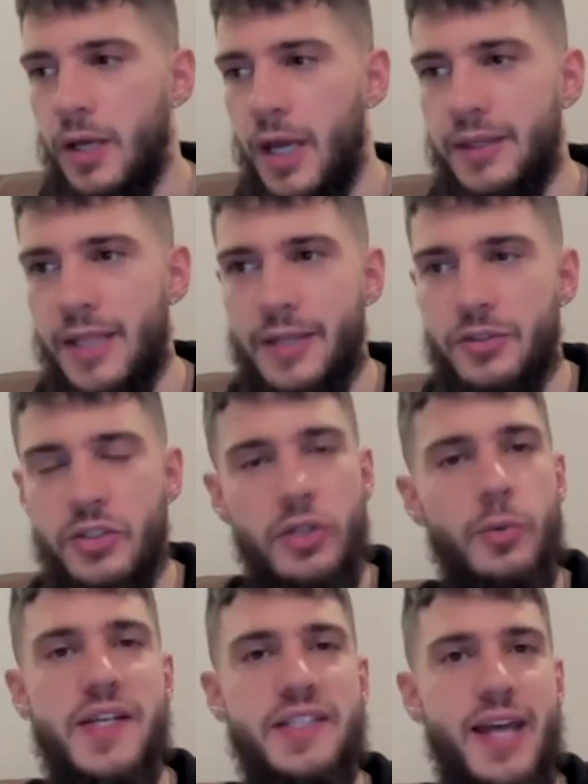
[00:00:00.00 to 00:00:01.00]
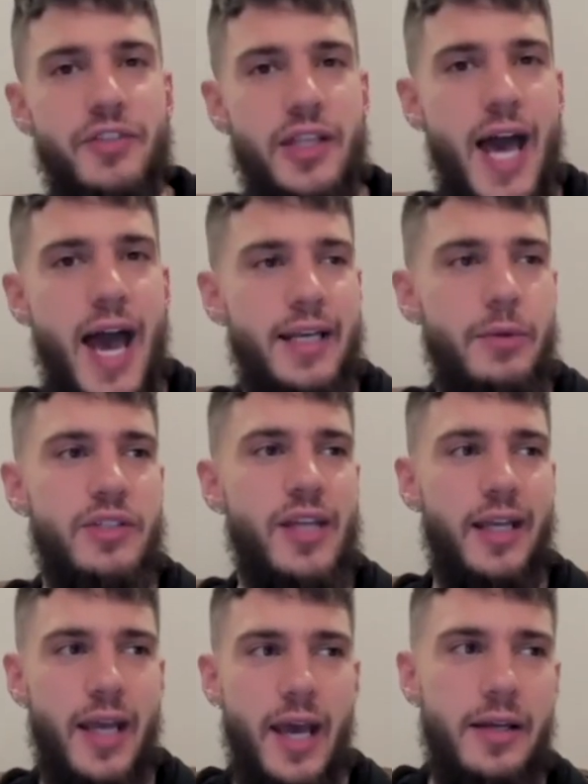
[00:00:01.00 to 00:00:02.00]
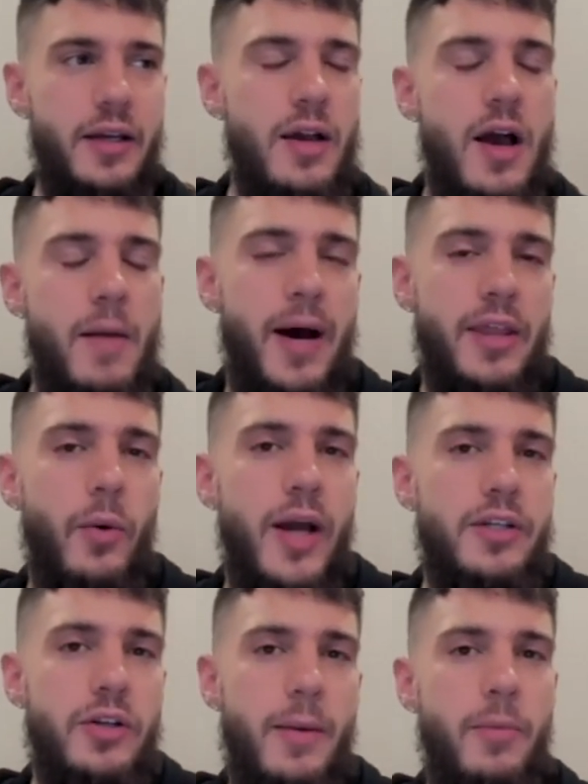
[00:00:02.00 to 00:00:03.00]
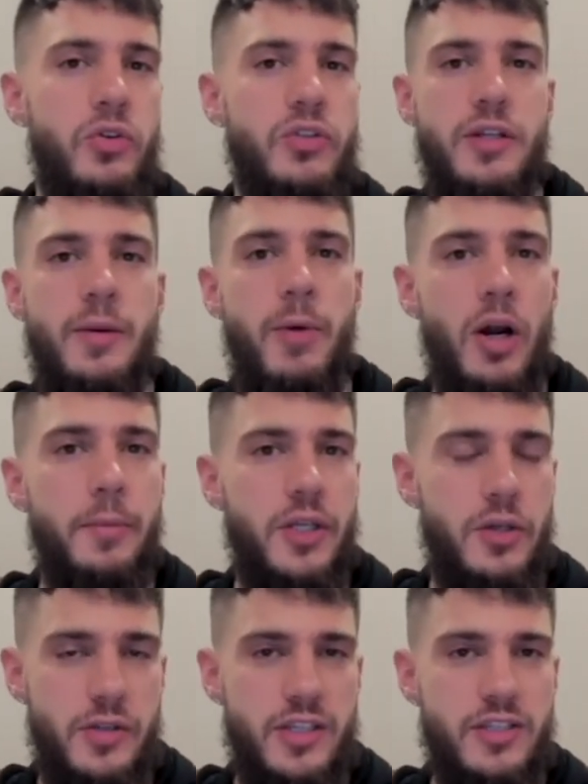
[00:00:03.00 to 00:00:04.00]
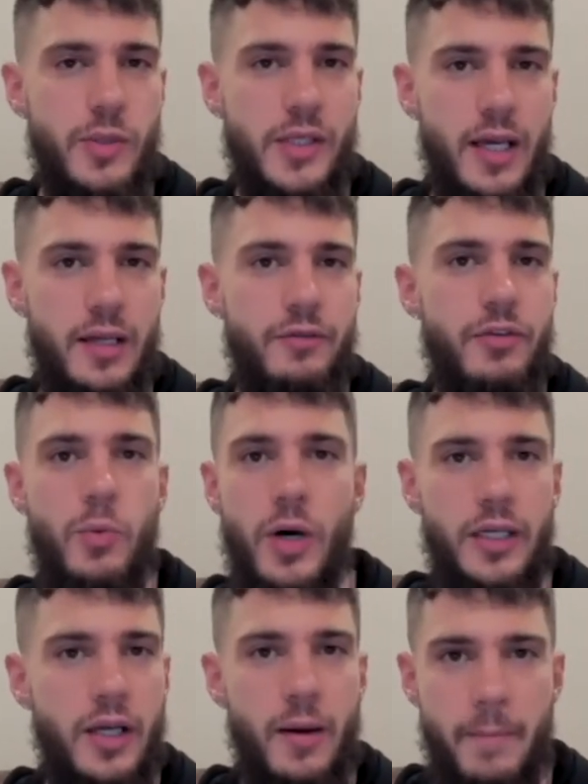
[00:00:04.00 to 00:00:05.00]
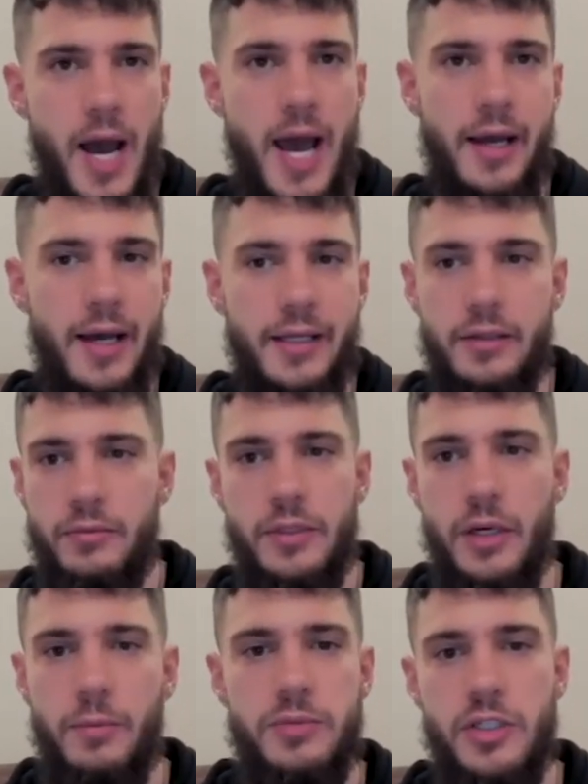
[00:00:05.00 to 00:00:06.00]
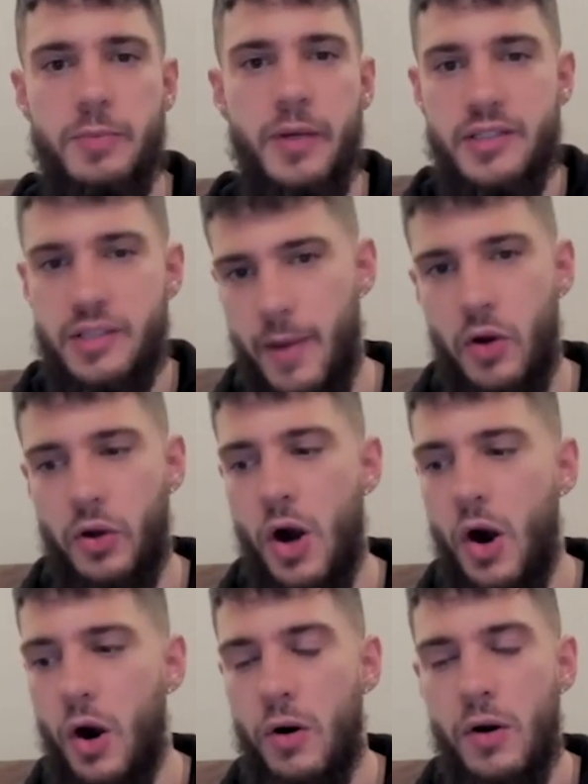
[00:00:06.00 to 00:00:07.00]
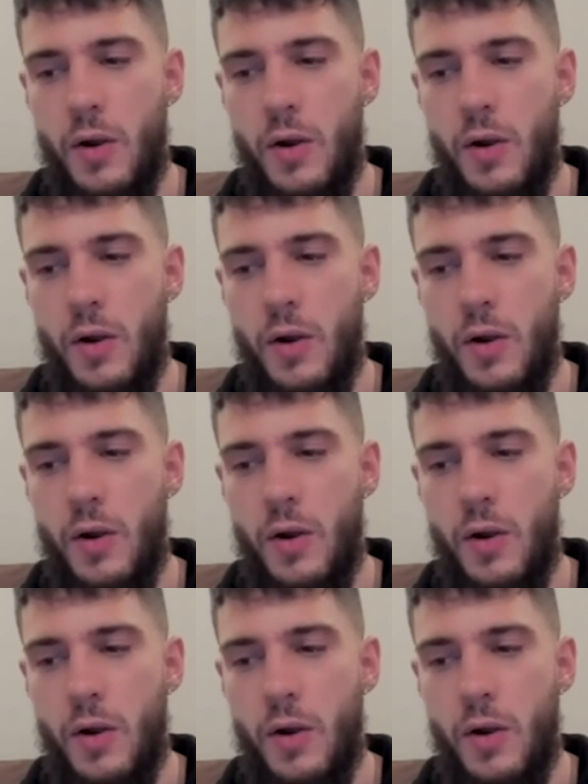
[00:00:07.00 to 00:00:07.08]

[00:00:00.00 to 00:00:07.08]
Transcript: And then two weeks after that, he was like, "Hey, by the way, dude, I'm hosting a barbecue this weekend. If you want to come by, like, you know, just bring some alcohol."